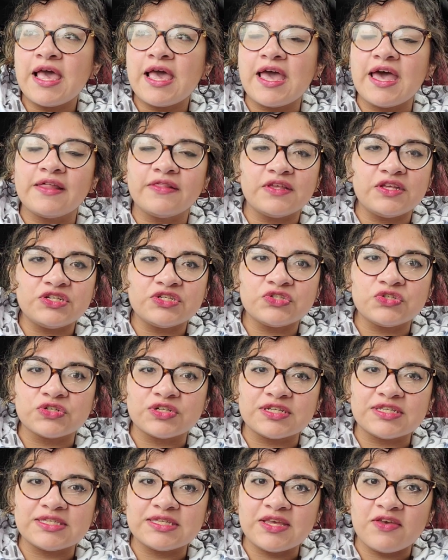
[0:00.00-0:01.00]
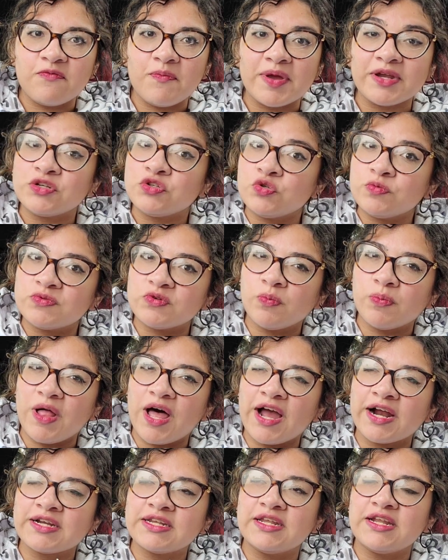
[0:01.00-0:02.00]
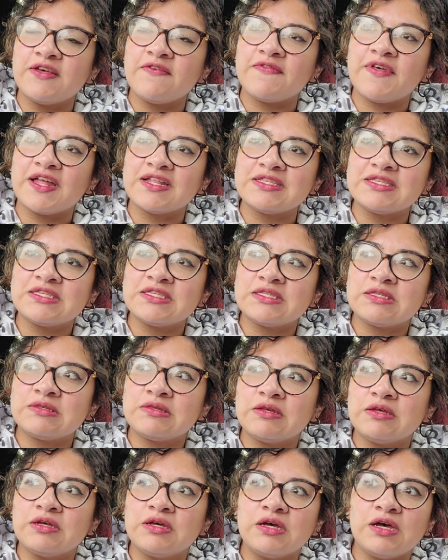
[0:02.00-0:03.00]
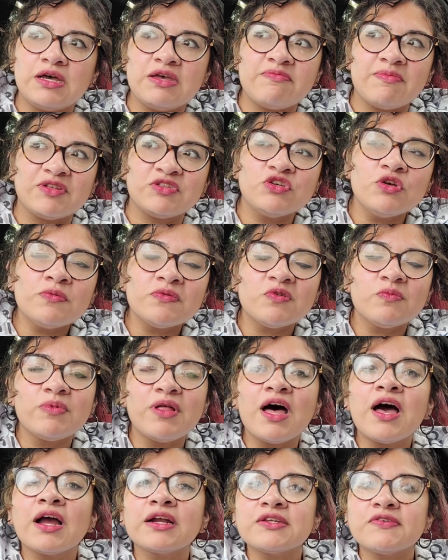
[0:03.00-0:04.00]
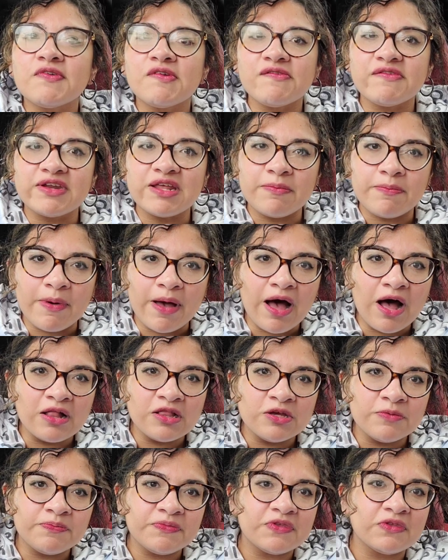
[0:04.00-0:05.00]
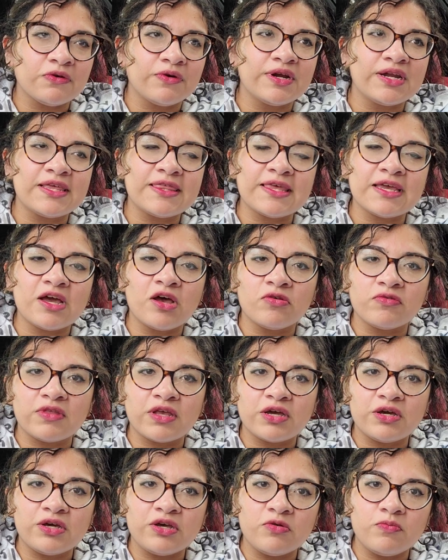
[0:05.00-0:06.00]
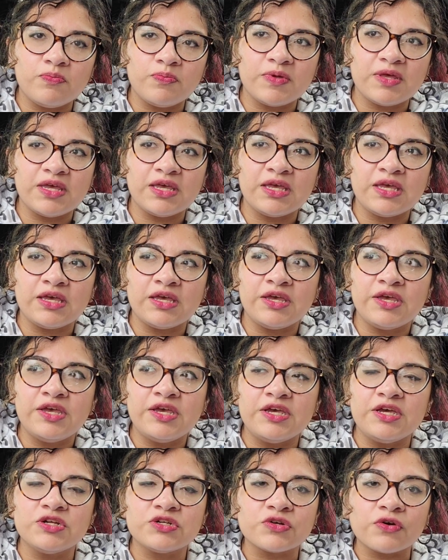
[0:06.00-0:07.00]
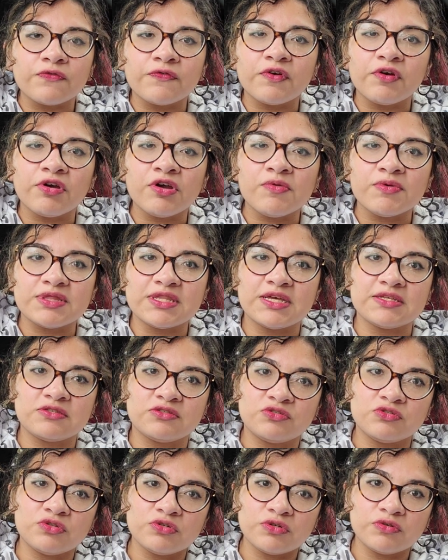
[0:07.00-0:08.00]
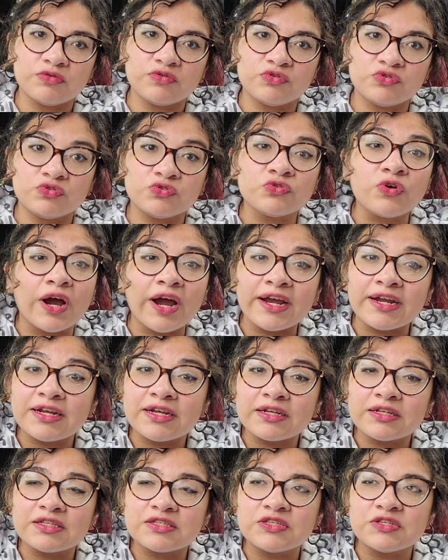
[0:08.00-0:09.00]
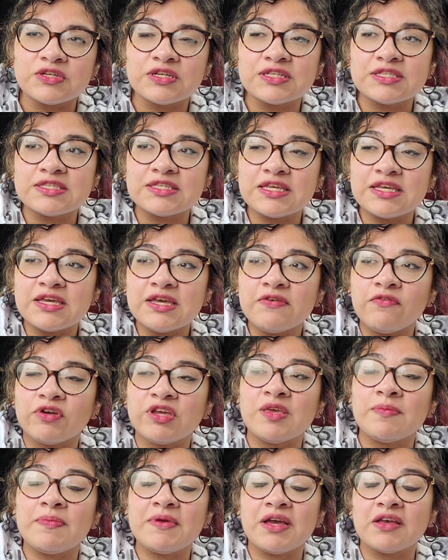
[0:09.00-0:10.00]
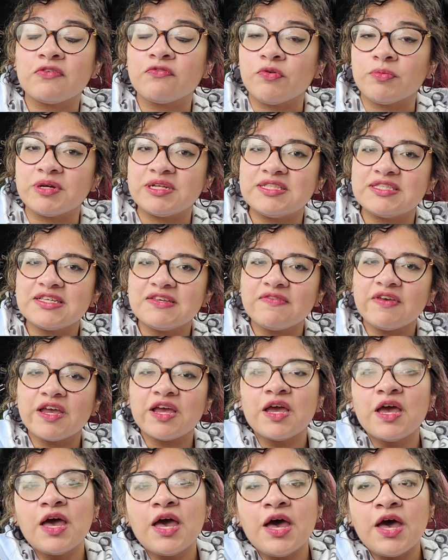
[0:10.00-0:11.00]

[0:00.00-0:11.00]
and they just look to see if my tubes are blocked, and if my tubes are blocked, if I have any polyps or anything else that could be interfering with us trying to conceive or keeping us from conceiving.